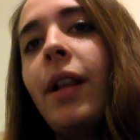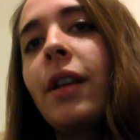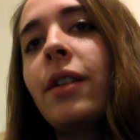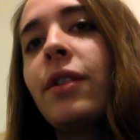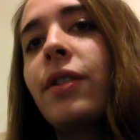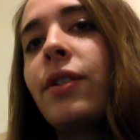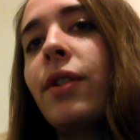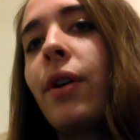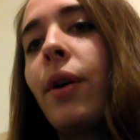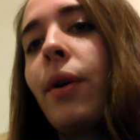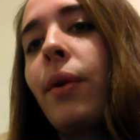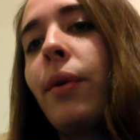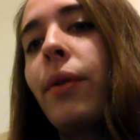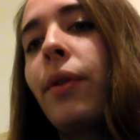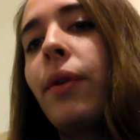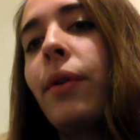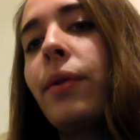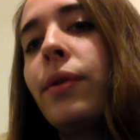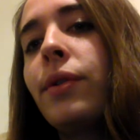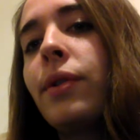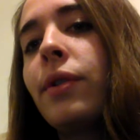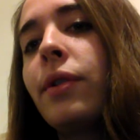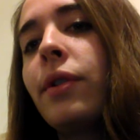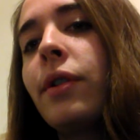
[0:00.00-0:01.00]
so
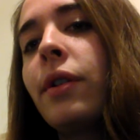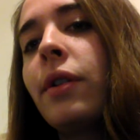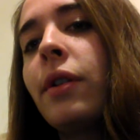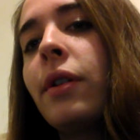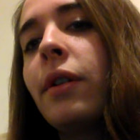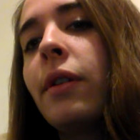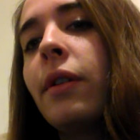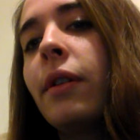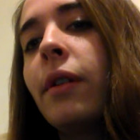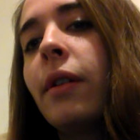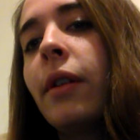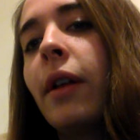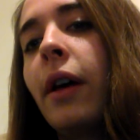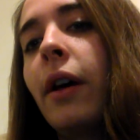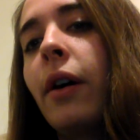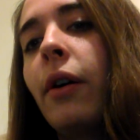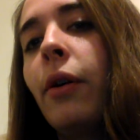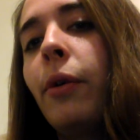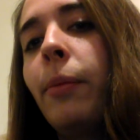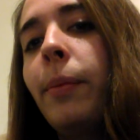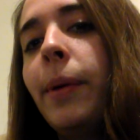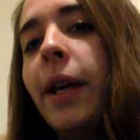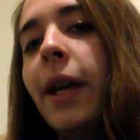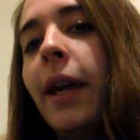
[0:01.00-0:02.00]
those are the
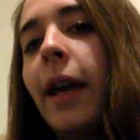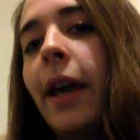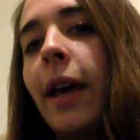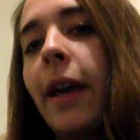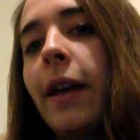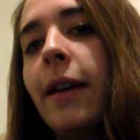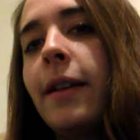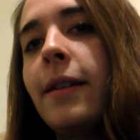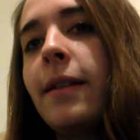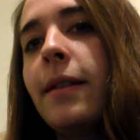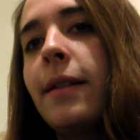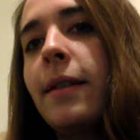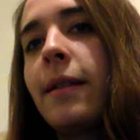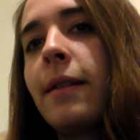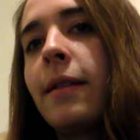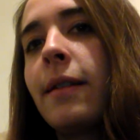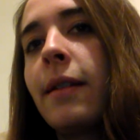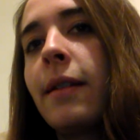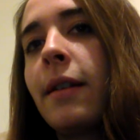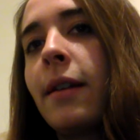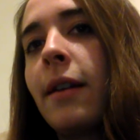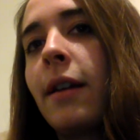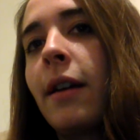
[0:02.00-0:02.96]
OPKs.